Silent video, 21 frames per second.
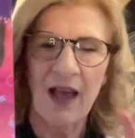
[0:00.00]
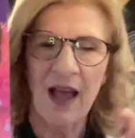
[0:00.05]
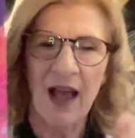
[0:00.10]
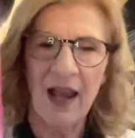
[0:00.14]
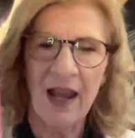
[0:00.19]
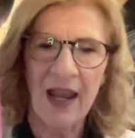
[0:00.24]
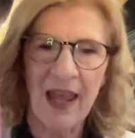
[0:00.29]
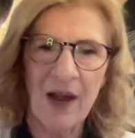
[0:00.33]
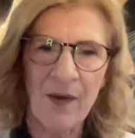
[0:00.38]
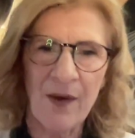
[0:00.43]

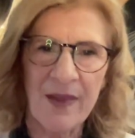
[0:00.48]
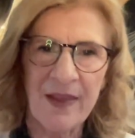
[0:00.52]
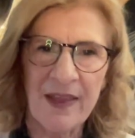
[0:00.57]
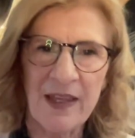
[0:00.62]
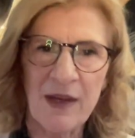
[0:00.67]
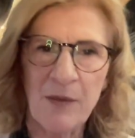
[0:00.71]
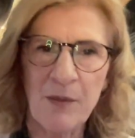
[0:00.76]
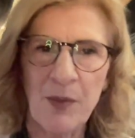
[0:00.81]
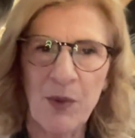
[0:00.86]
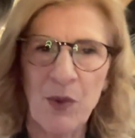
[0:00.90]
allowing
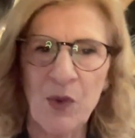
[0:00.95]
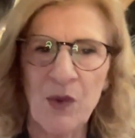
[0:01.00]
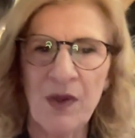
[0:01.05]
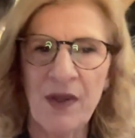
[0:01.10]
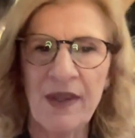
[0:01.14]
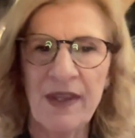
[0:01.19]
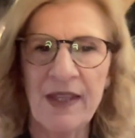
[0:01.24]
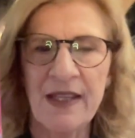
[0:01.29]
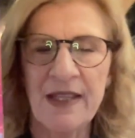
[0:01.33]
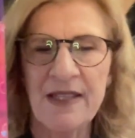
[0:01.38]
the
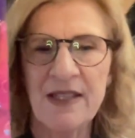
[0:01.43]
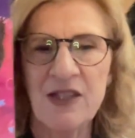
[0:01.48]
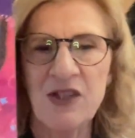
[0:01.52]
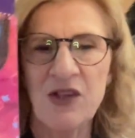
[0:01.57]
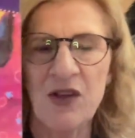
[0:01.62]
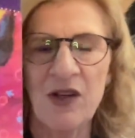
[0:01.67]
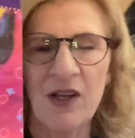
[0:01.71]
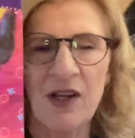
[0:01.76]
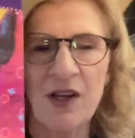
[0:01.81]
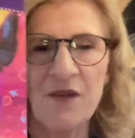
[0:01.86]
important things in
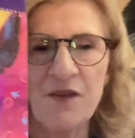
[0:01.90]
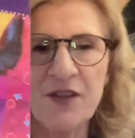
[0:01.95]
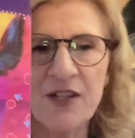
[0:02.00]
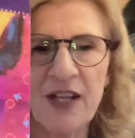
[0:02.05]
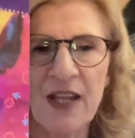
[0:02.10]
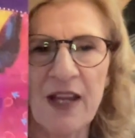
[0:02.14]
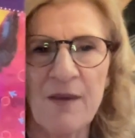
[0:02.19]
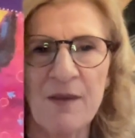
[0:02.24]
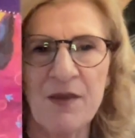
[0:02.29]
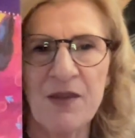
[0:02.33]
your life to
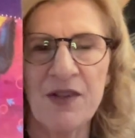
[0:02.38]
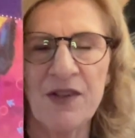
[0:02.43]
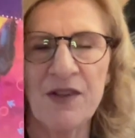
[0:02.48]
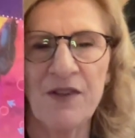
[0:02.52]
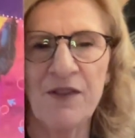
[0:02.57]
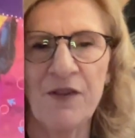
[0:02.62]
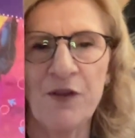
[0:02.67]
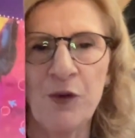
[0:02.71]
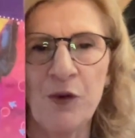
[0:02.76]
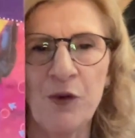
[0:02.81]
come to the
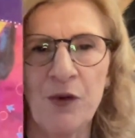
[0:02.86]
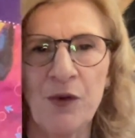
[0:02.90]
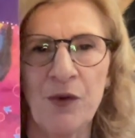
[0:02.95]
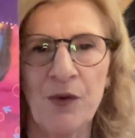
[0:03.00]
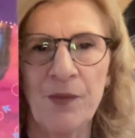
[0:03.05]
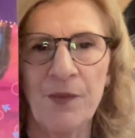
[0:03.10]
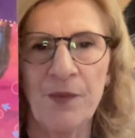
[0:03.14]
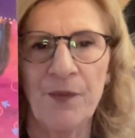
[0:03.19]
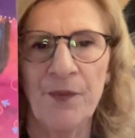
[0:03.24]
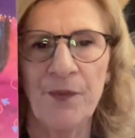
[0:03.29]
fore,